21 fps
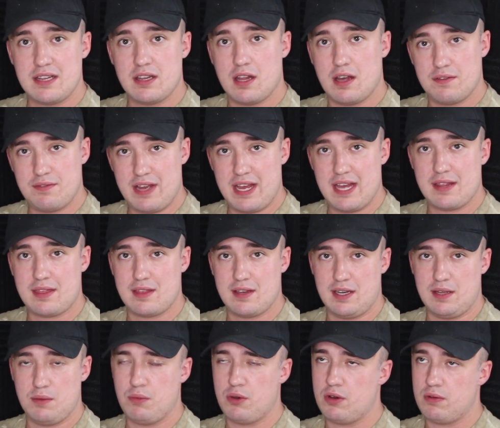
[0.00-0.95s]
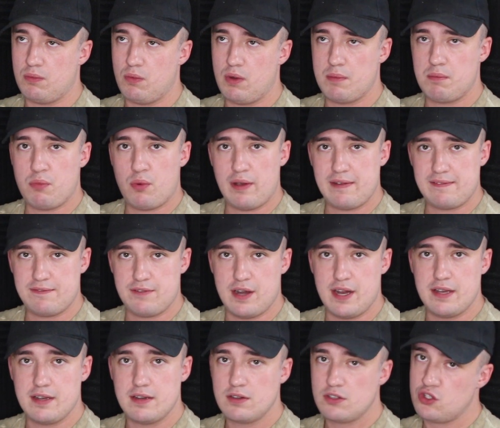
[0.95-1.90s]
and Luv Anthony. Well, one
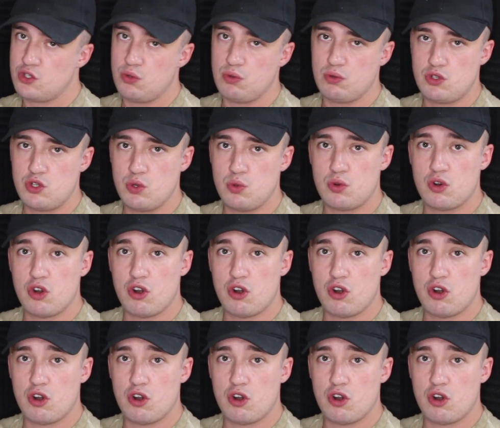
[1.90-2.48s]
boyfriend. Two